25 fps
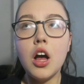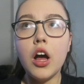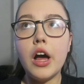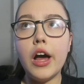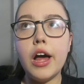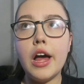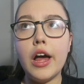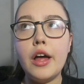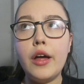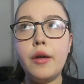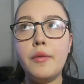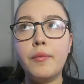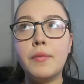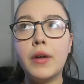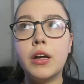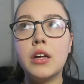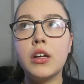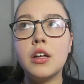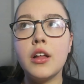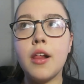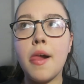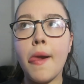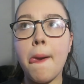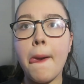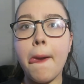um
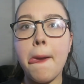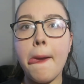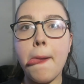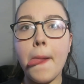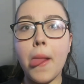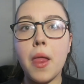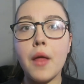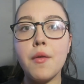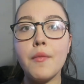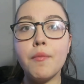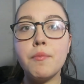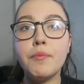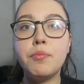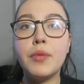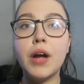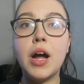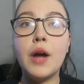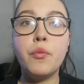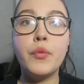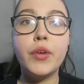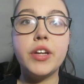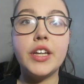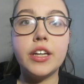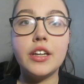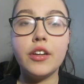
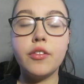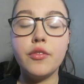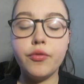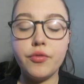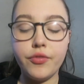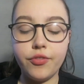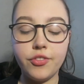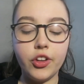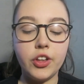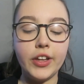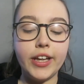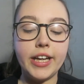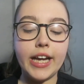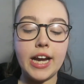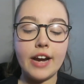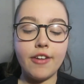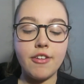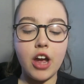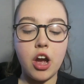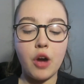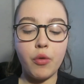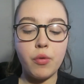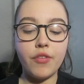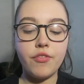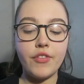and we didn't fully carry
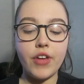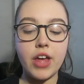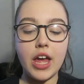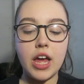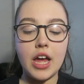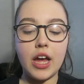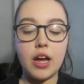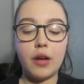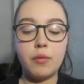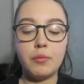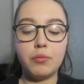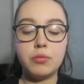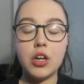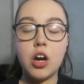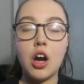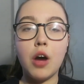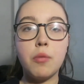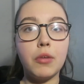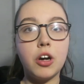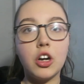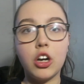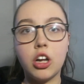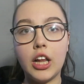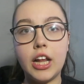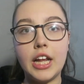on with it I'm not a
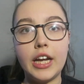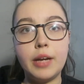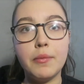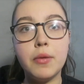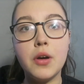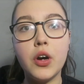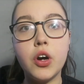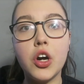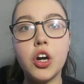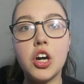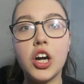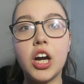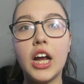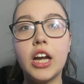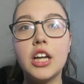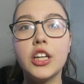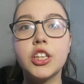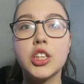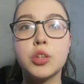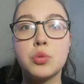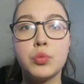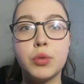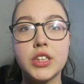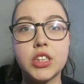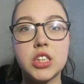model anymore and I
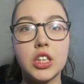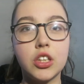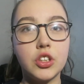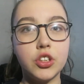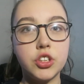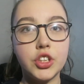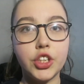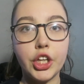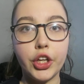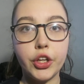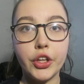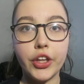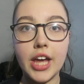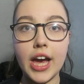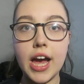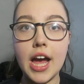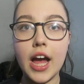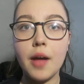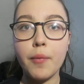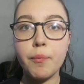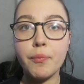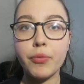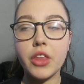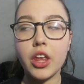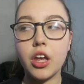just wish I could do
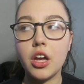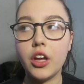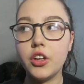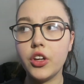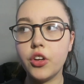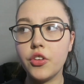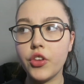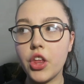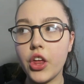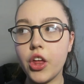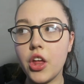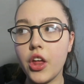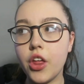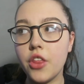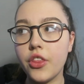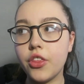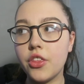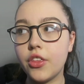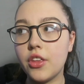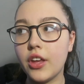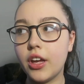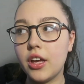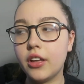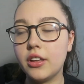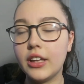that another
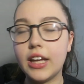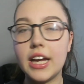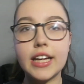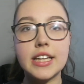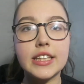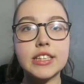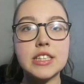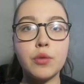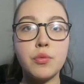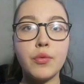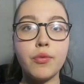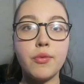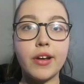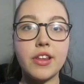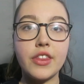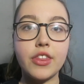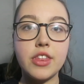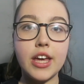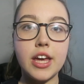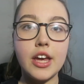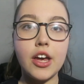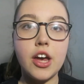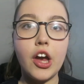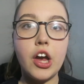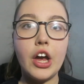like I said with my
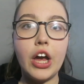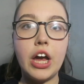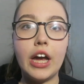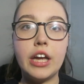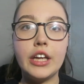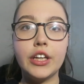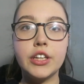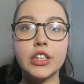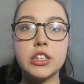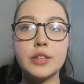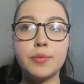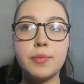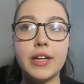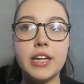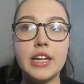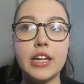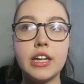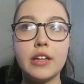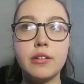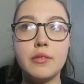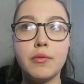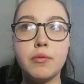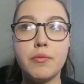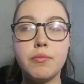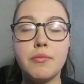theatre I used to be
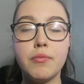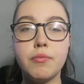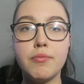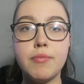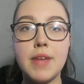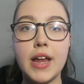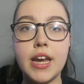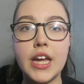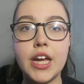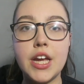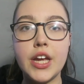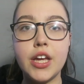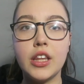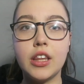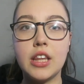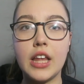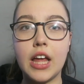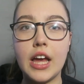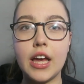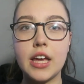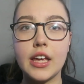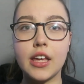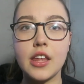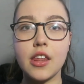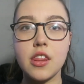in many
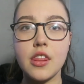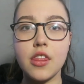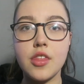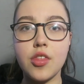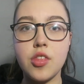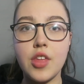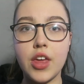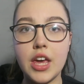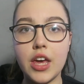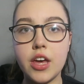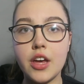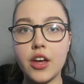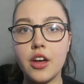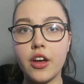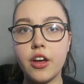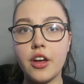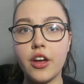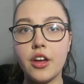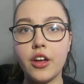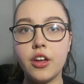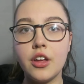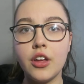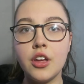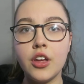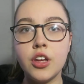like
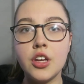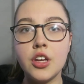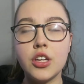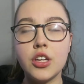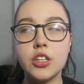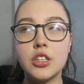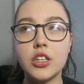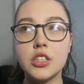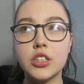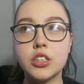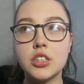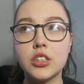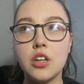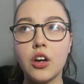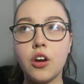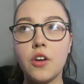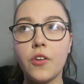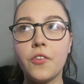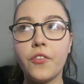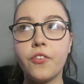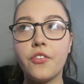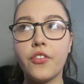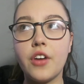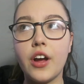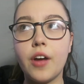theatre
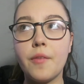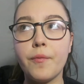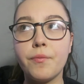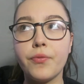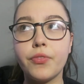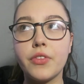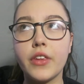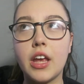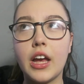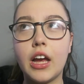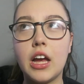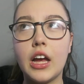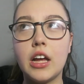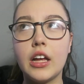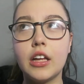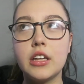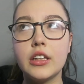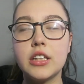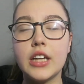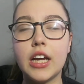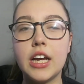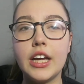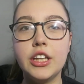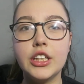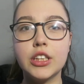stuff
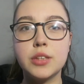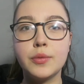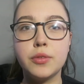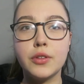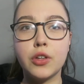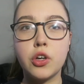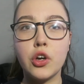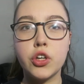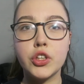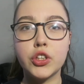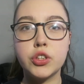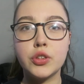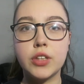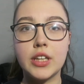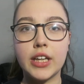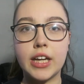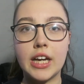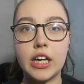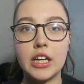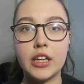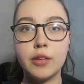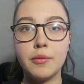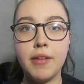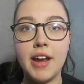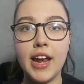and I used to go to an
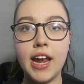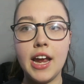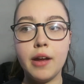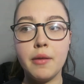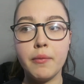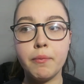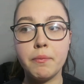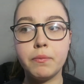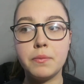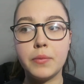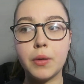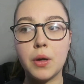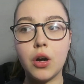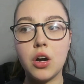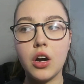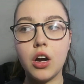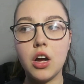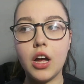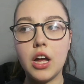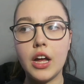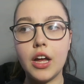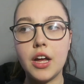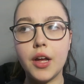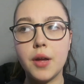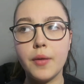academy but
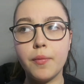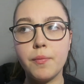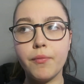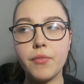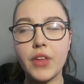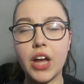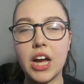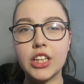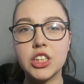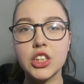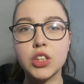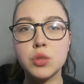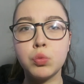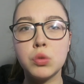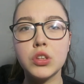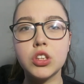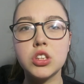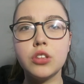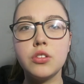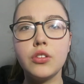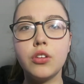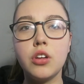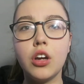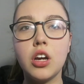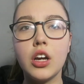um, I just
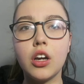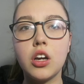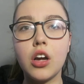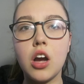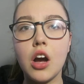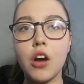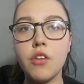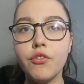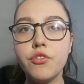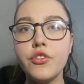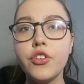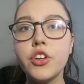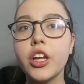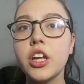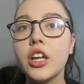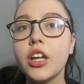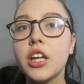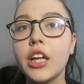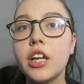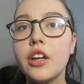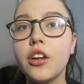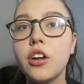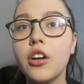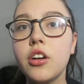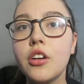wasn't confident
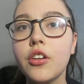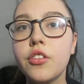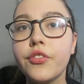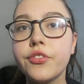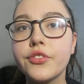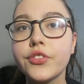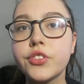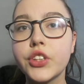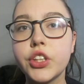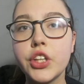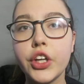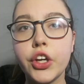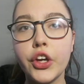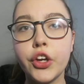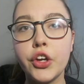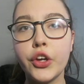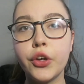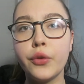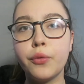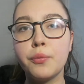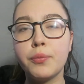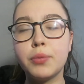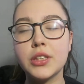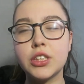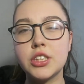enough
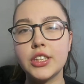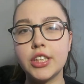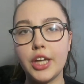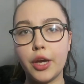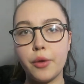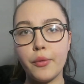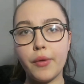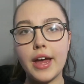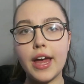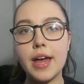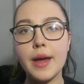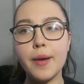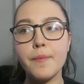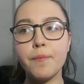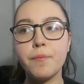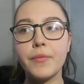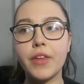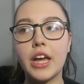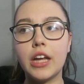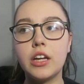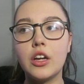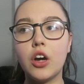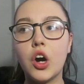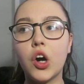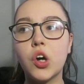to pursue it
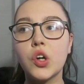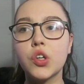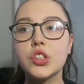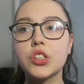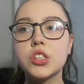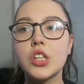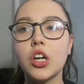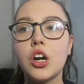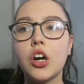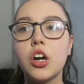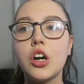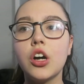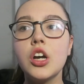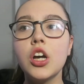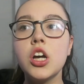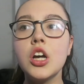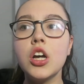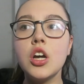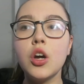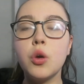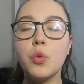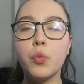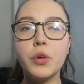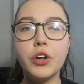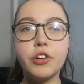and also
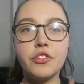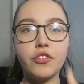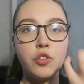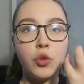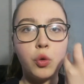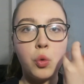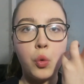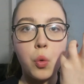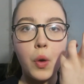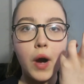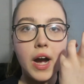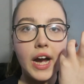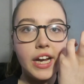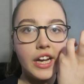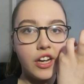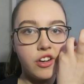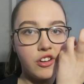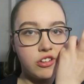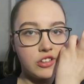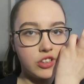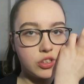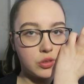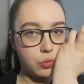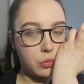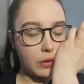with choir
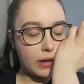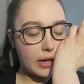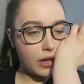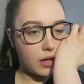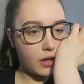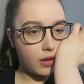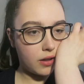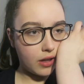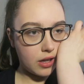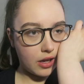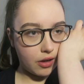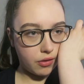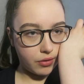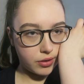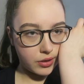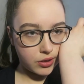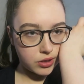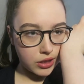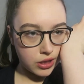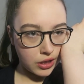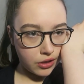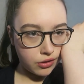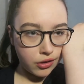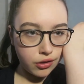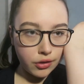as well I wish
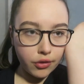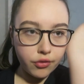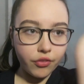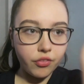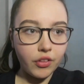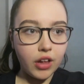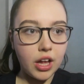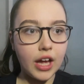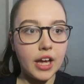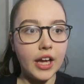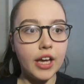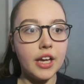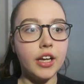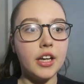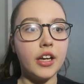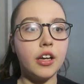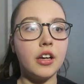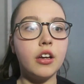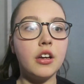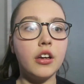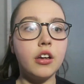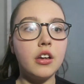I'd have like